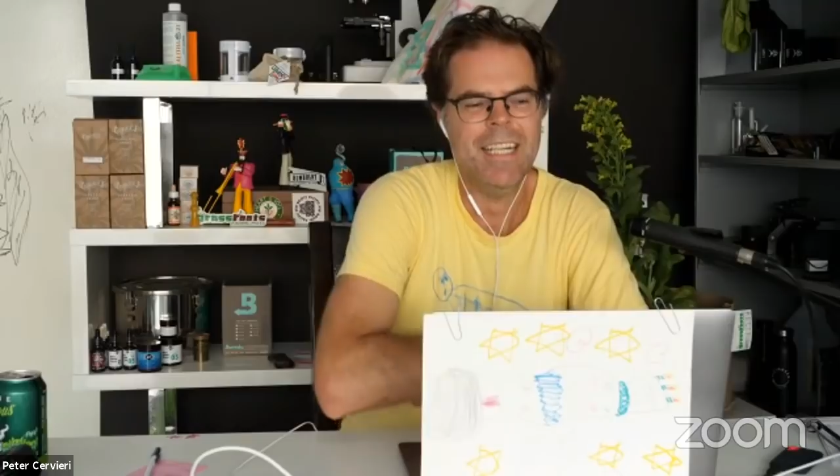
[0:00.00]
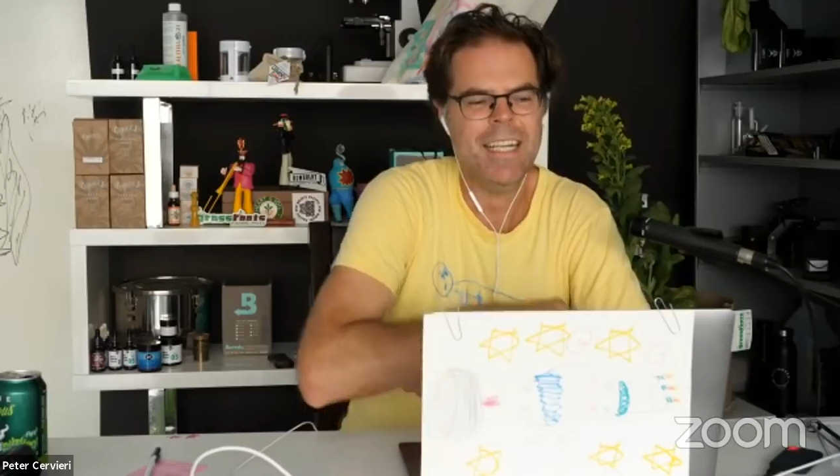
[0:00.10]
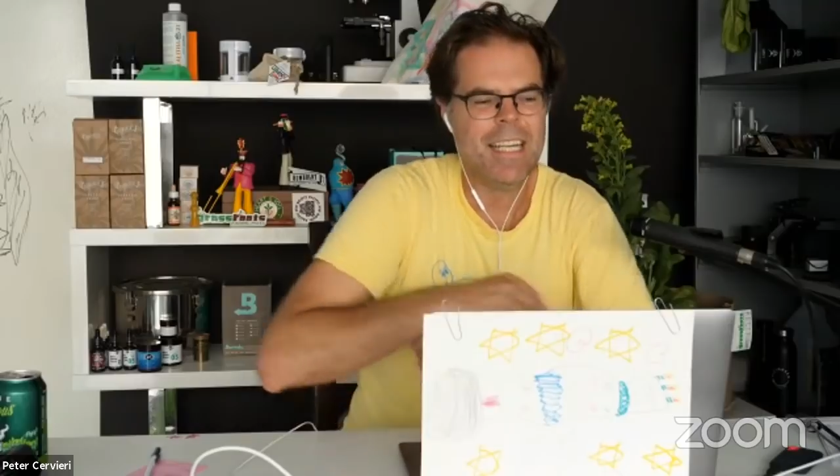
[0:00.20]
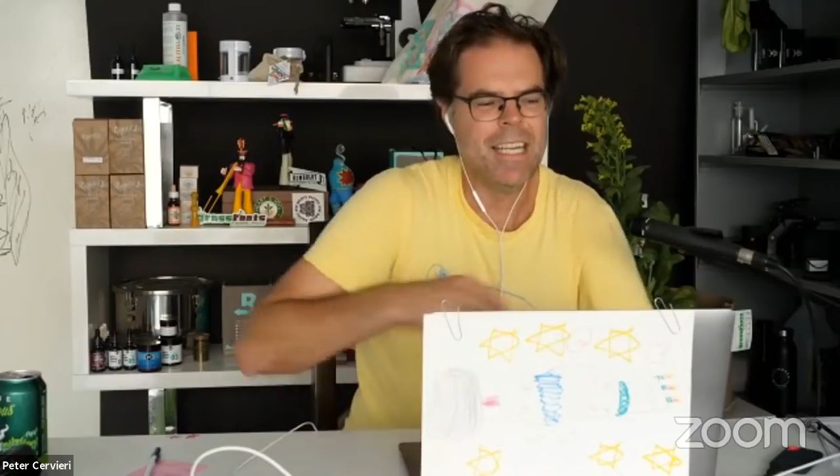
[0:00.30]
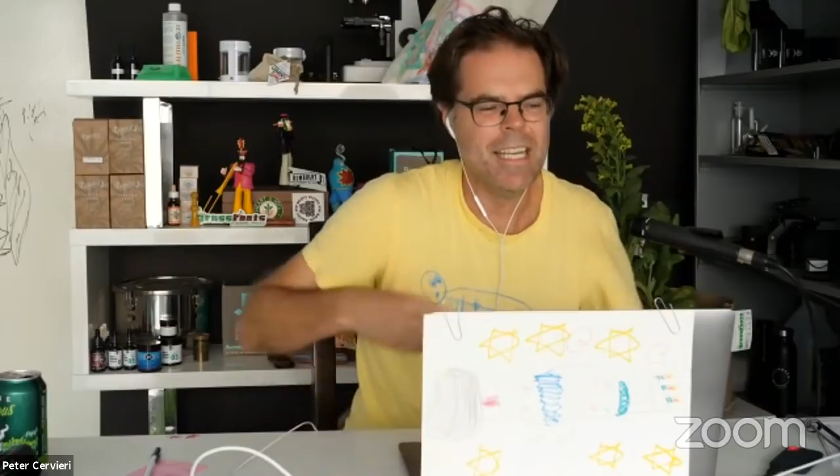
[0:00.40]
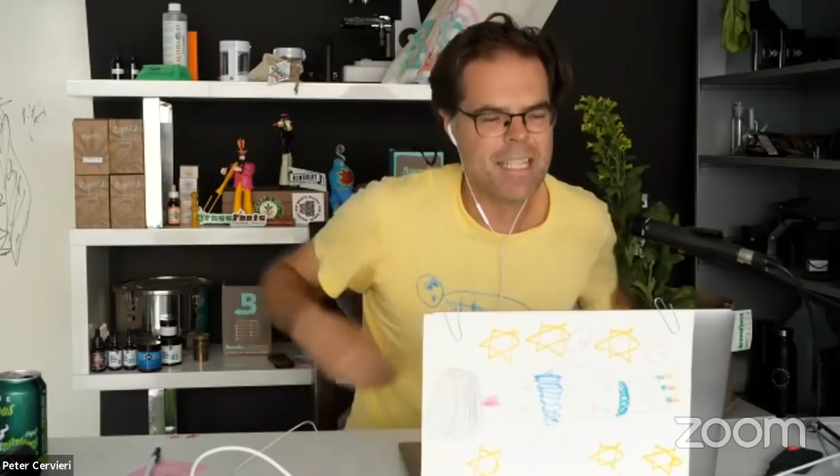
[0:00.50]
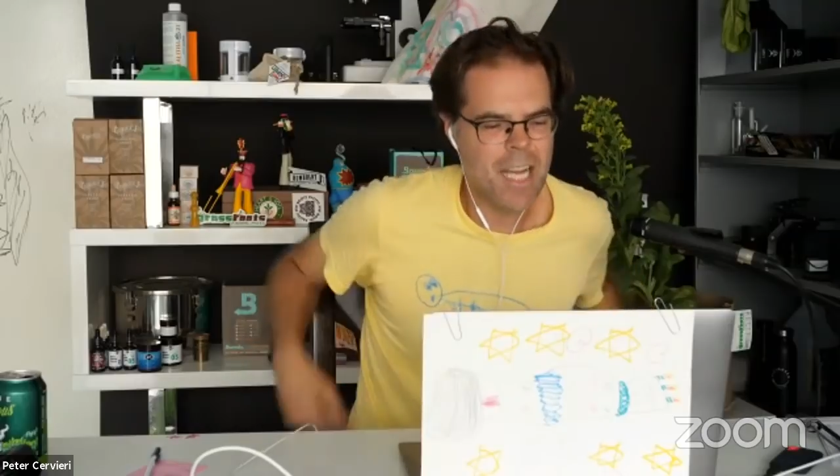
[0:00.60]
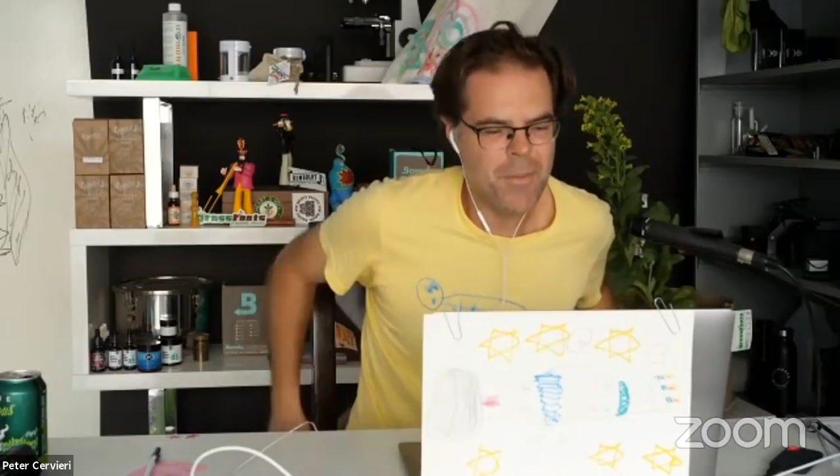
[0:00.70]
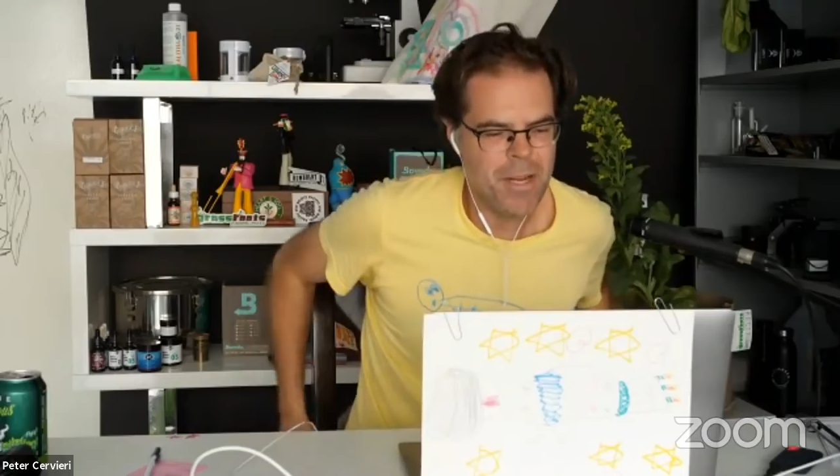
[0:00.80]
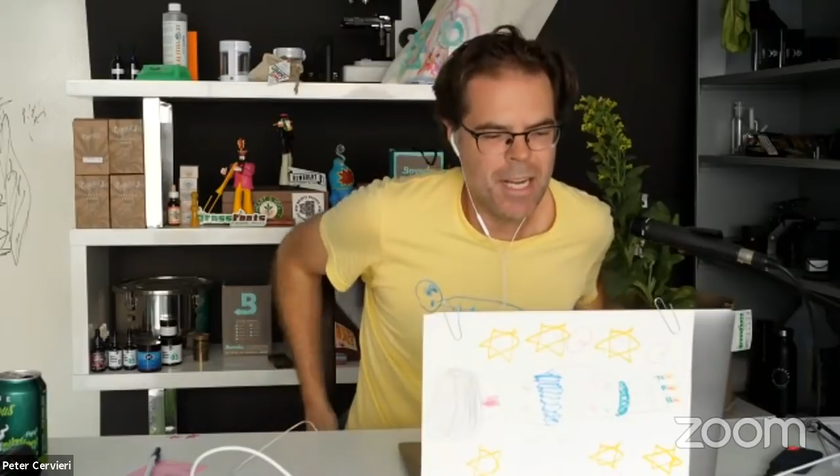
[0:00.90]
he, he's
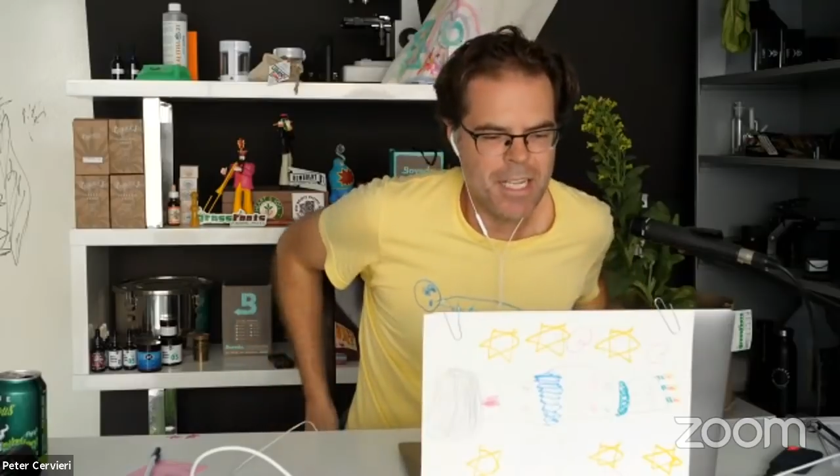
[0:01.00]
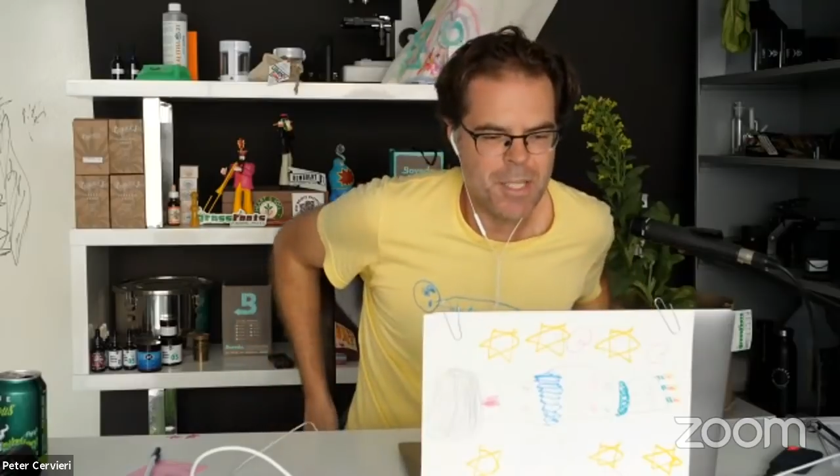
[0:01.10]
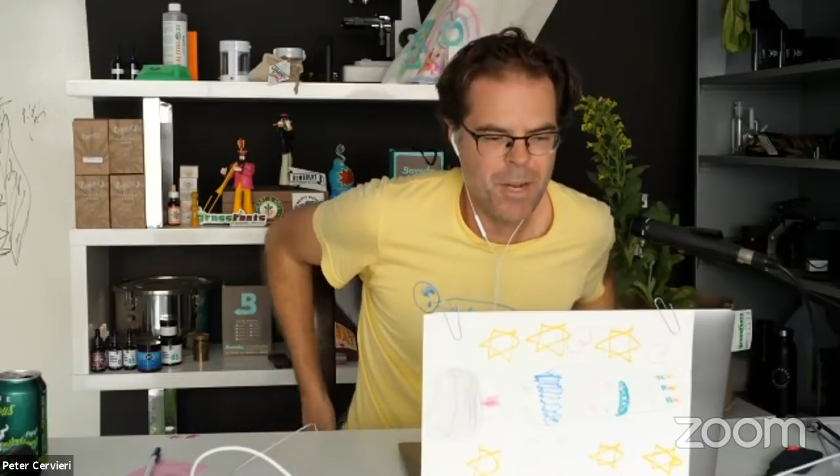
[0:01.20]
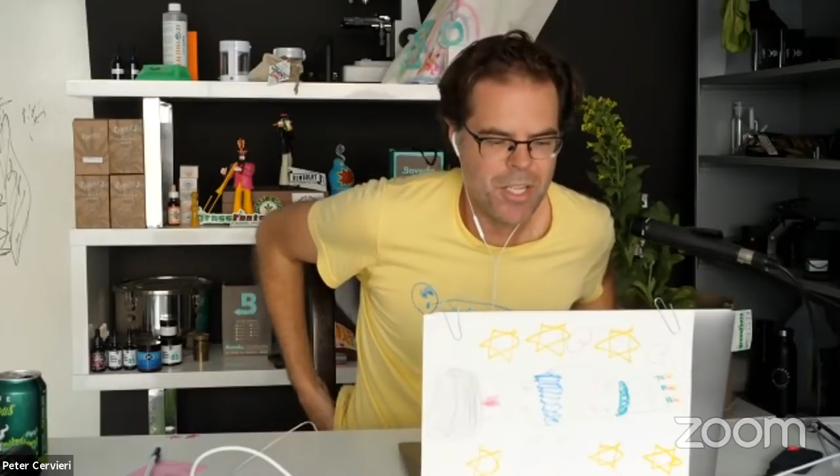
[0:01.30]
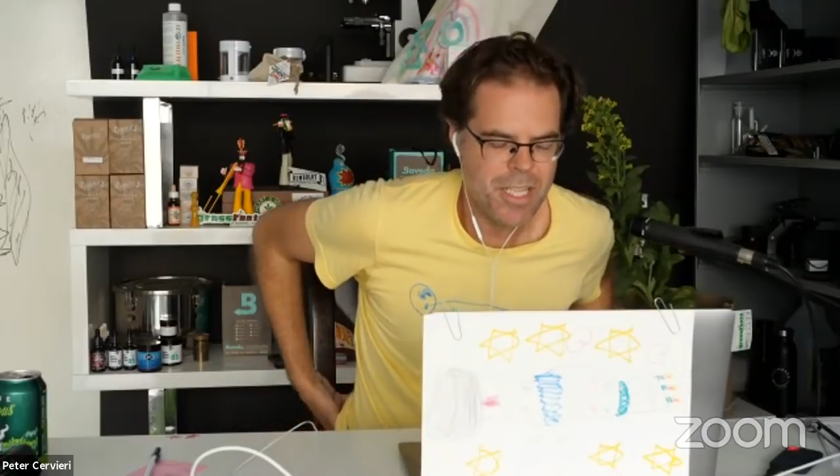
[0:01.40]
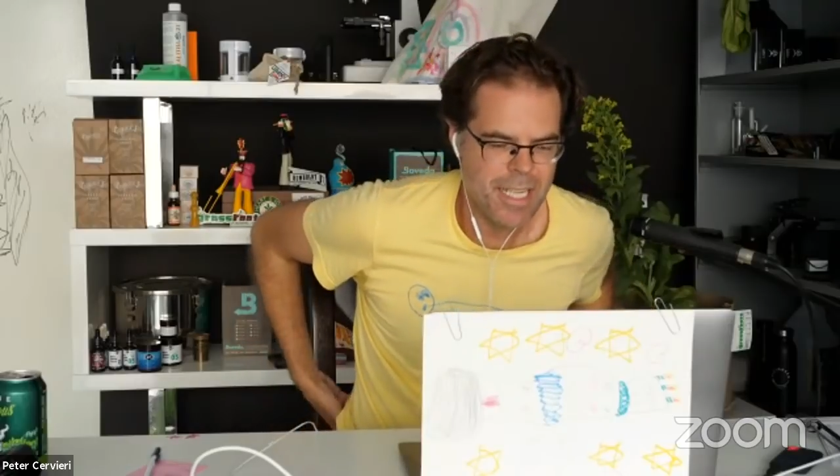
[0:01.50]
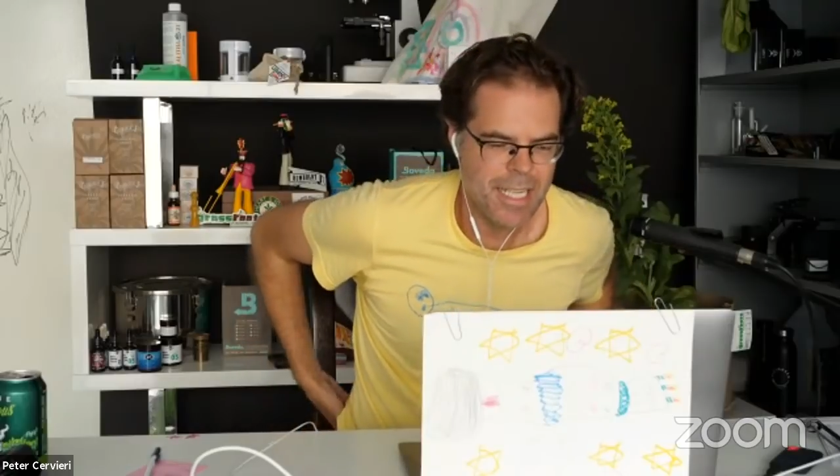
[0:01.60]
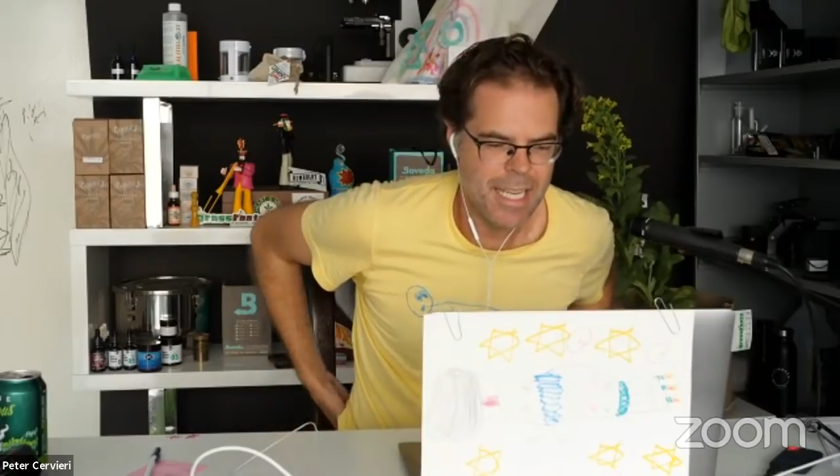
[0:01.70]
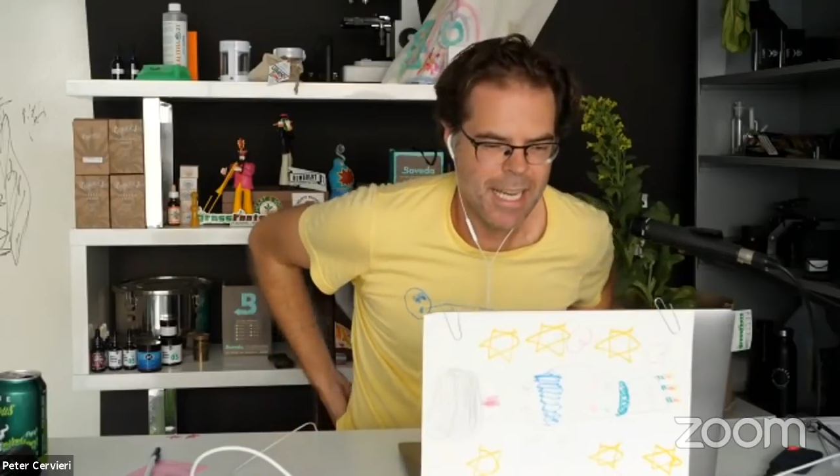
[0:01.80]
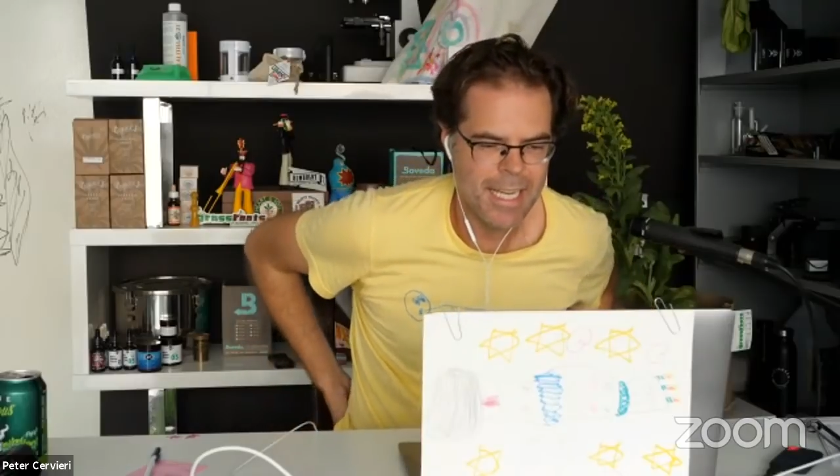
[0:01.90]
coming on as much as he
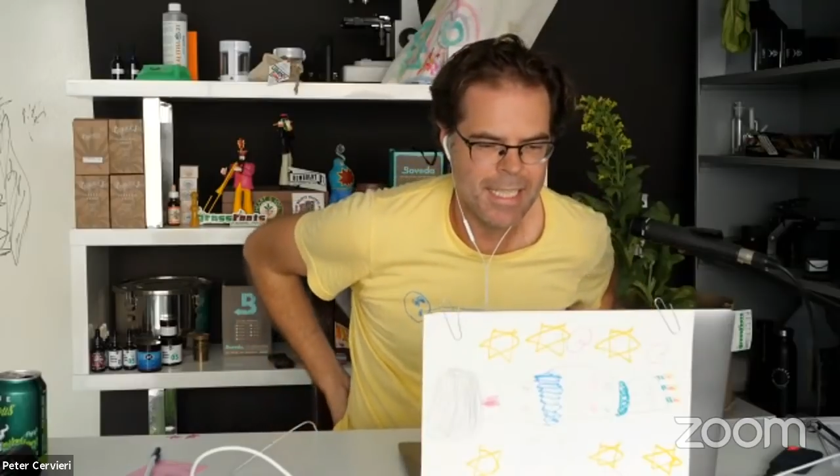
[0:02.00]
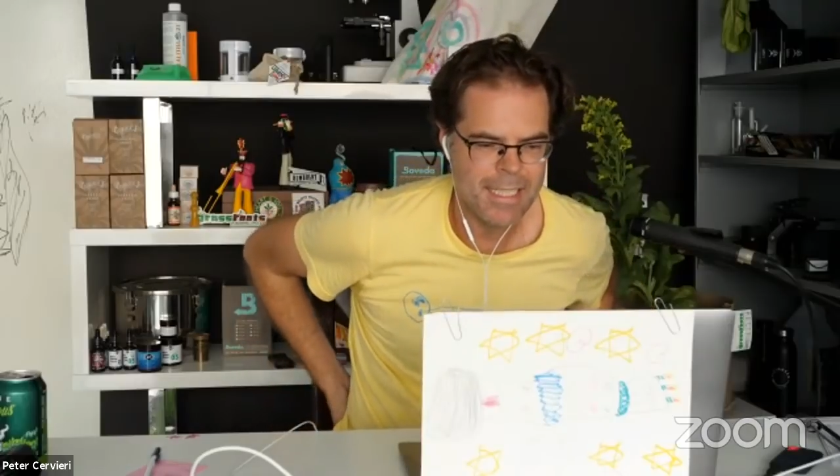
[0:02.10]
can.